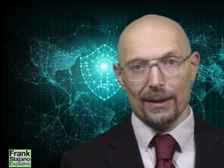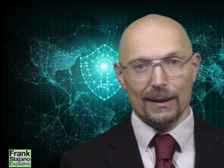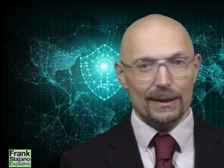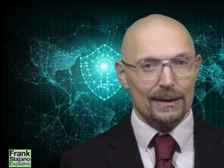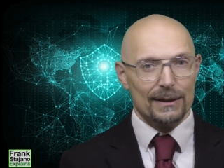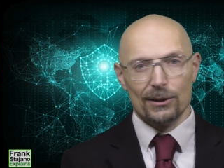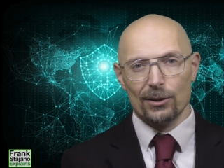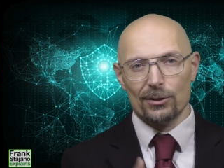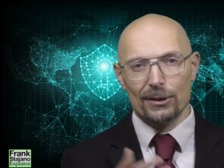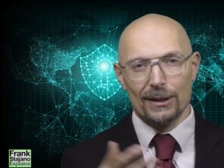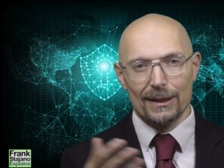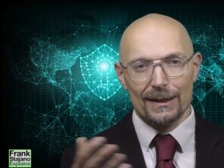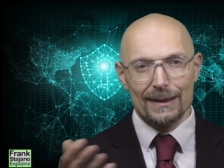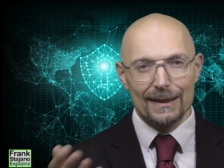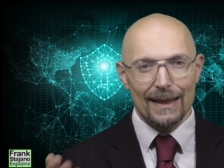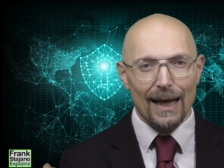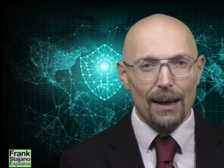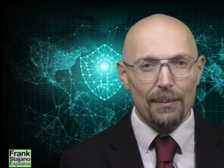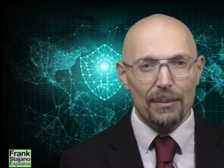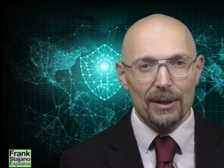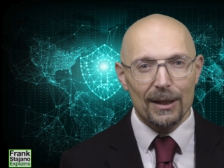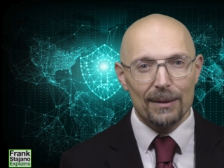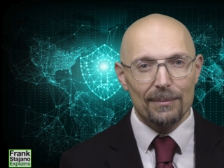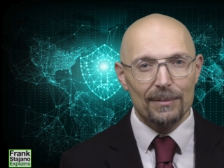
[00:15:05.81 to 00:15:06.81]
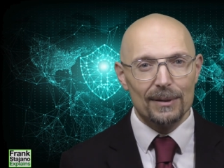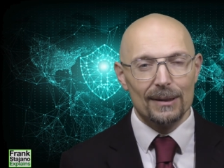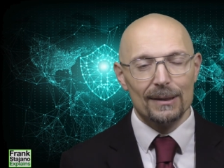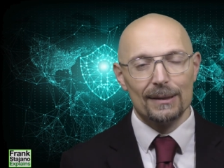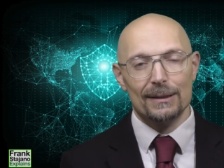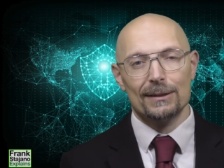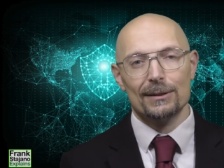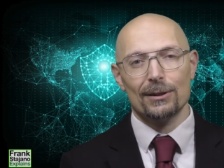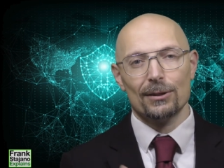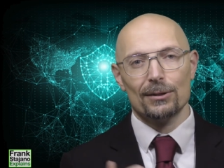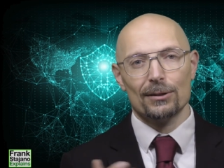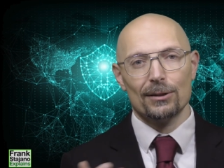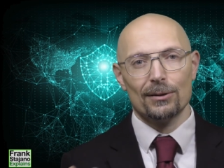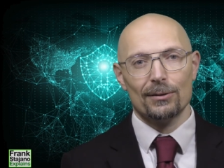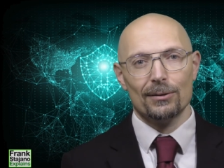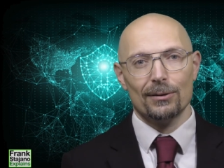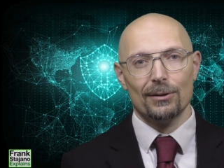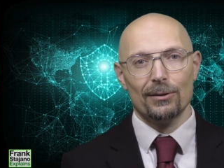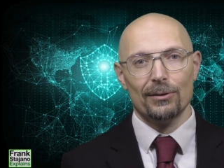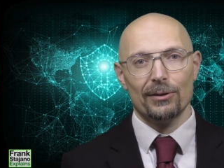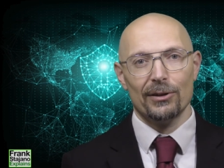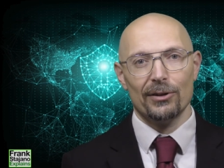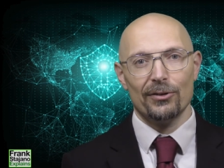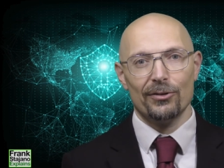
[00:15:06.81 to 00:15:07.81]
It's not examinable, it's not on,
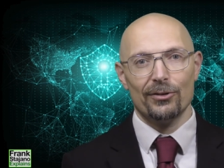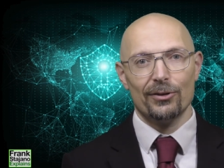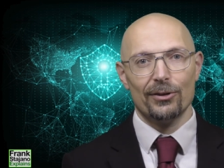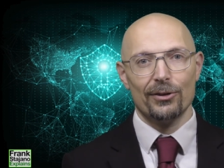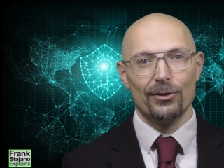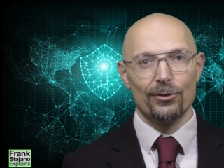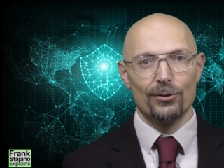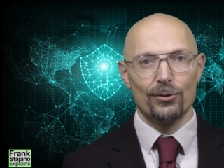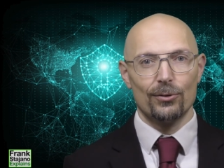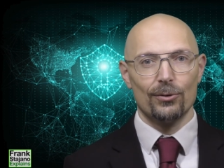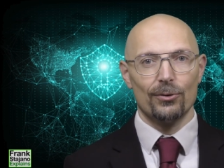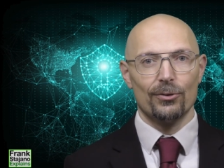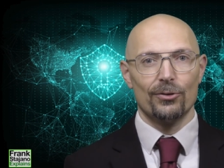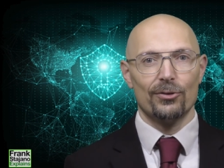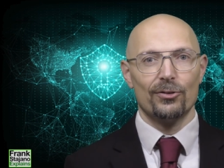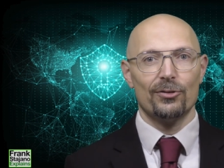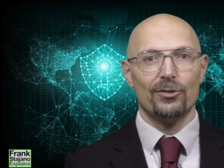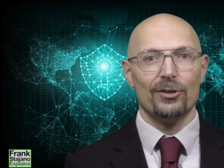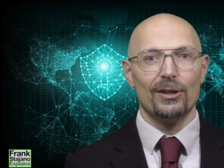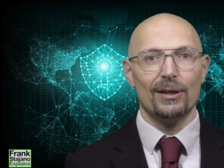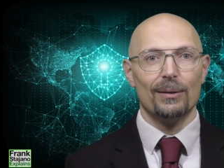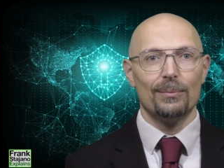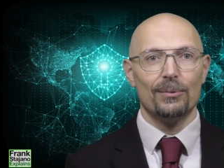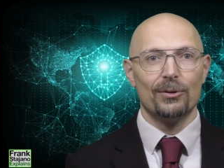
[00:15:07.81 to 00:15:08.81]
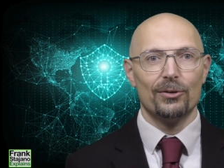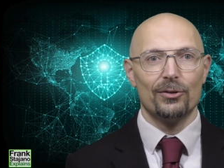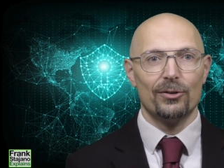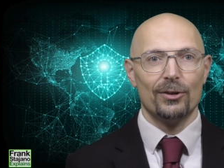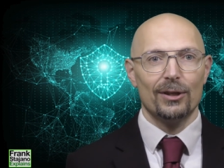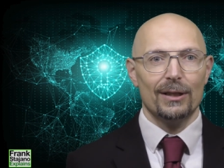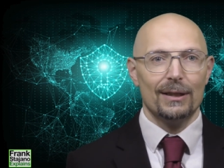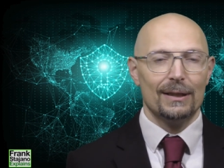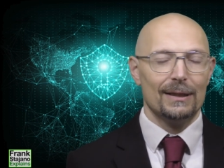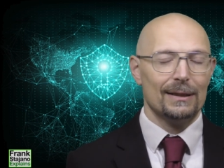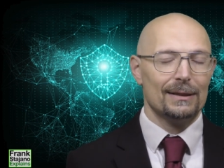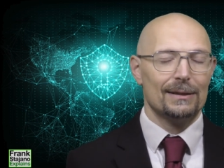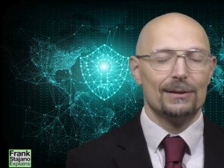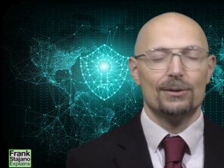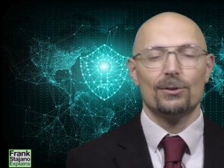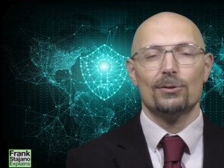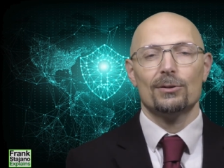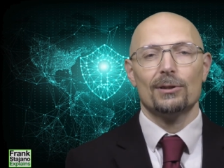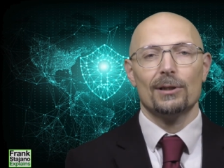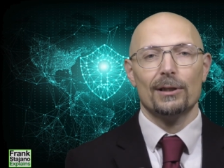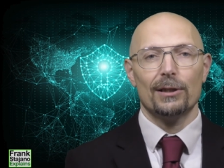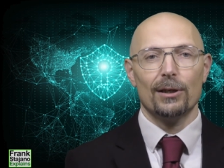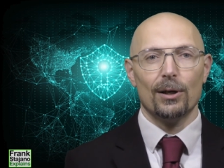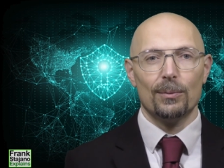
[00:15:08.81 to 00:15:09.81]
on this year's course syllabus, it's
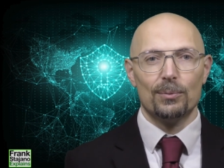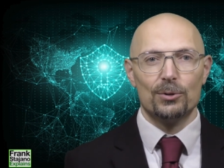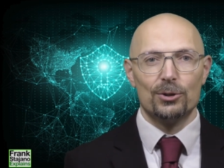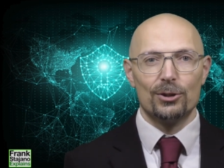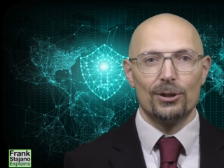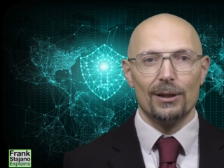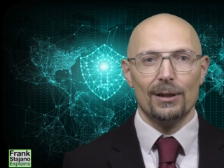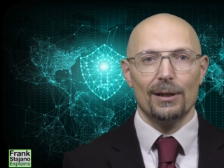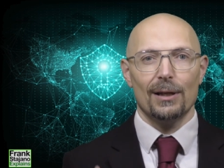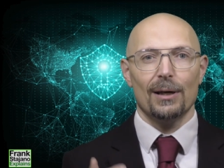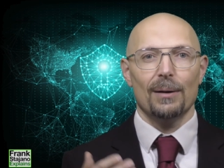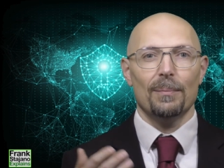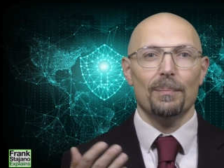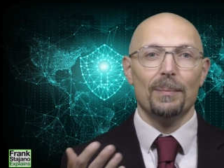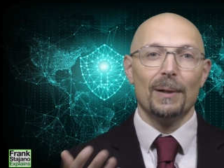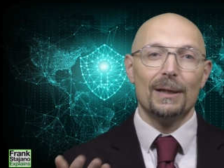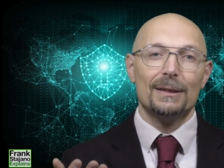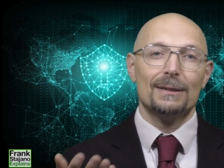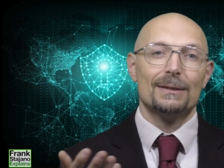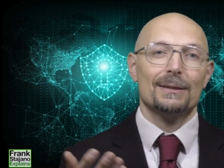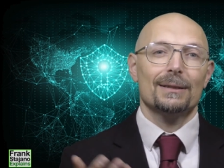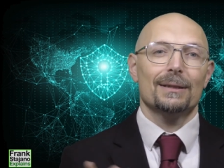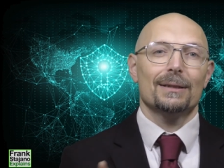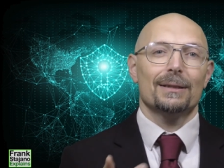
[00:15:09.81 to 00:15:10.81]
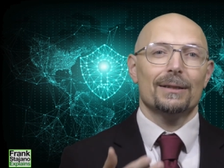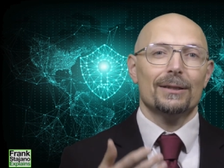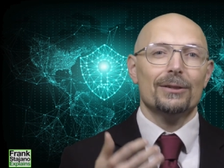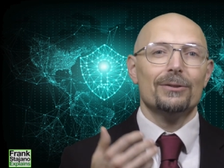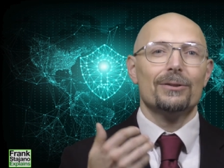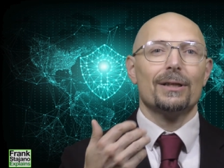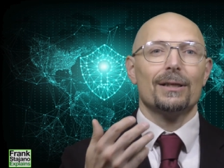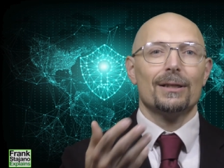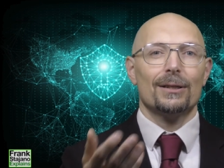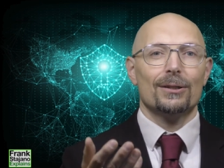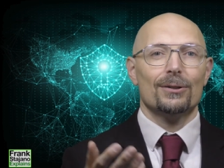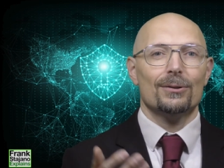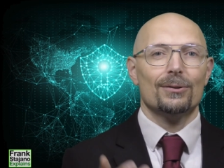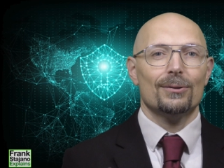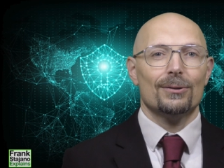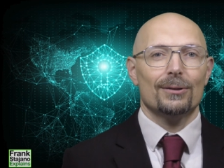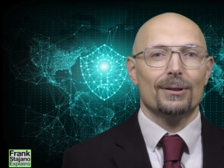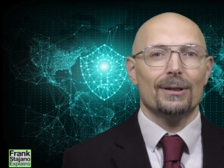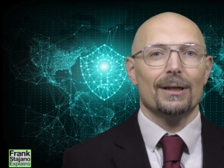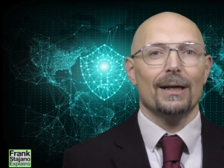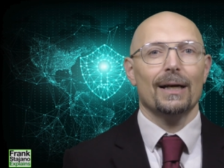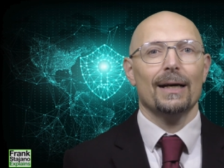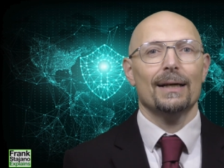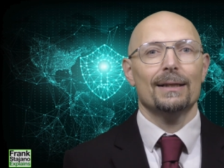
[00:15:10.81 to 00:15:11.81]
totally optional, but you can go
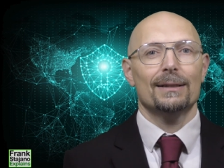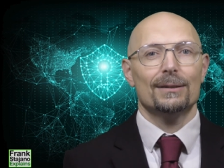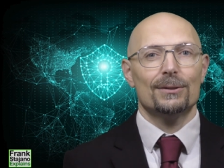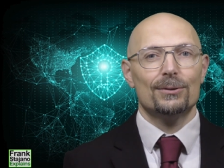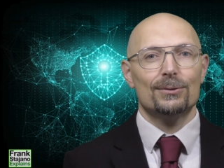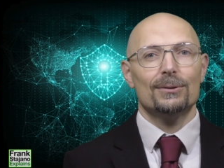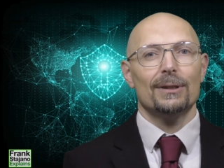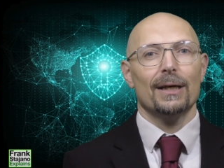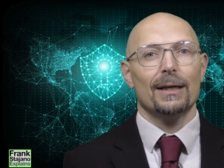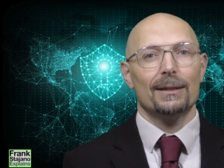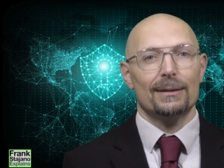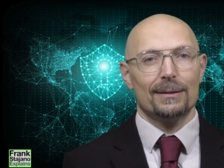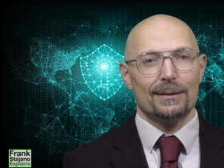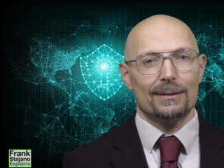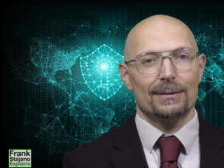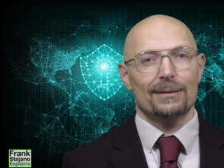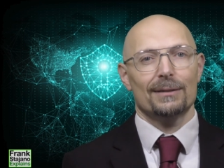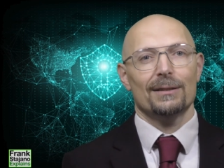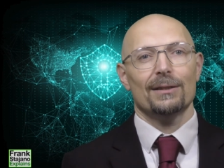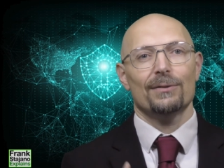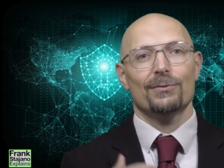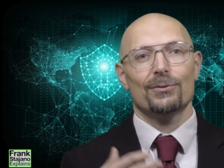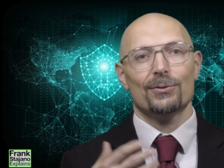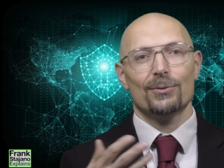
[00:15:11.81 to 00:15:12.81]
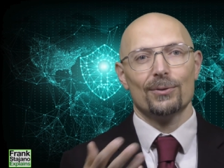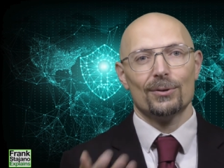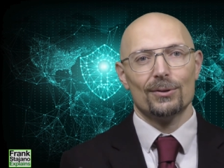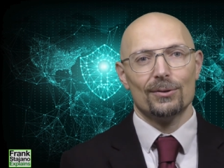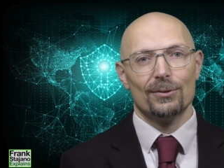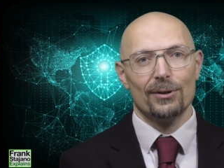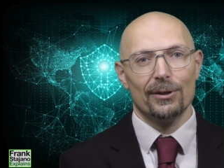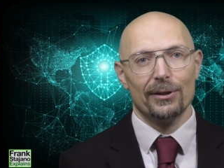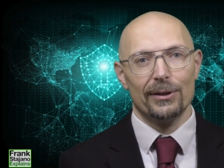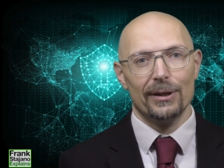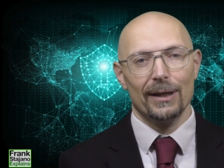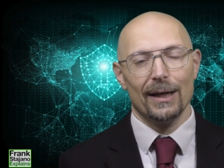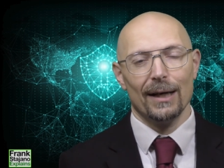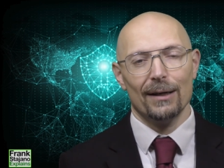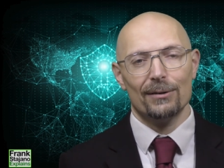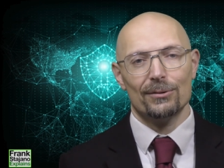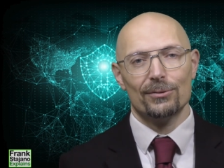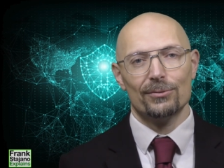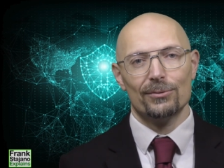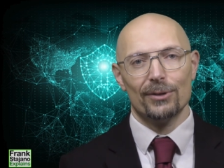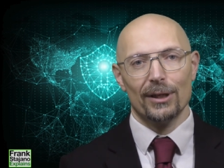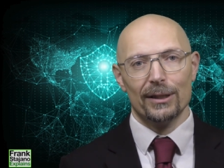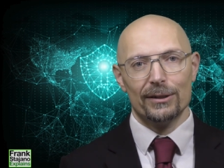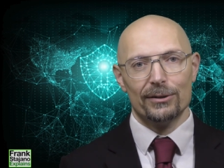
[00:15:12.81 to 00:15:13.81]
and do that if you want to learn how
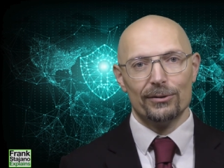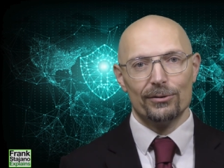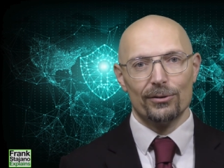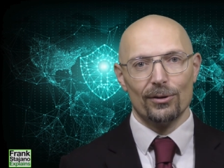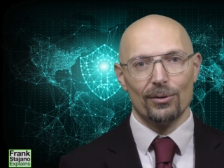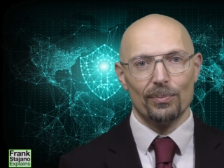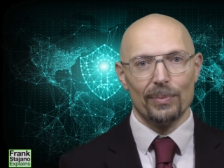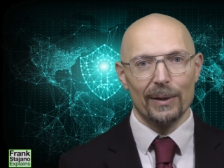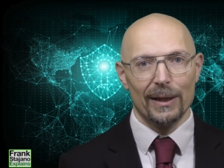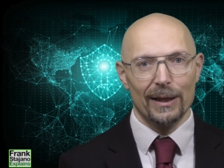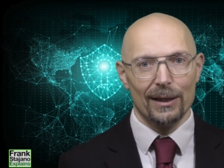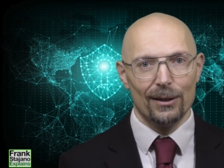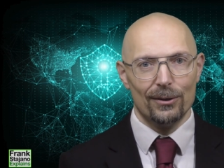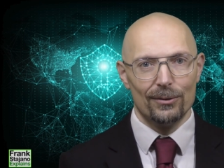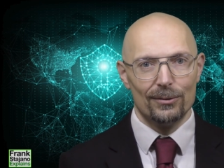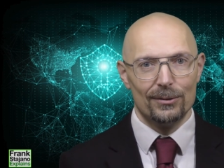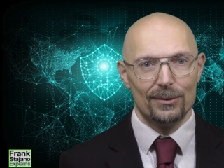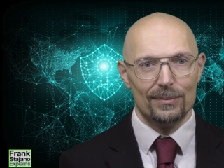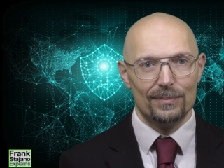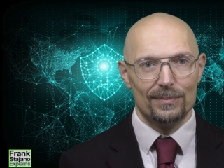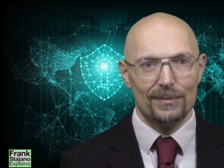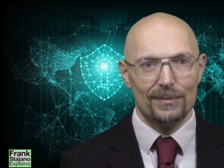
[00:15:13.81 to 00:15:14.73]
to write your own payload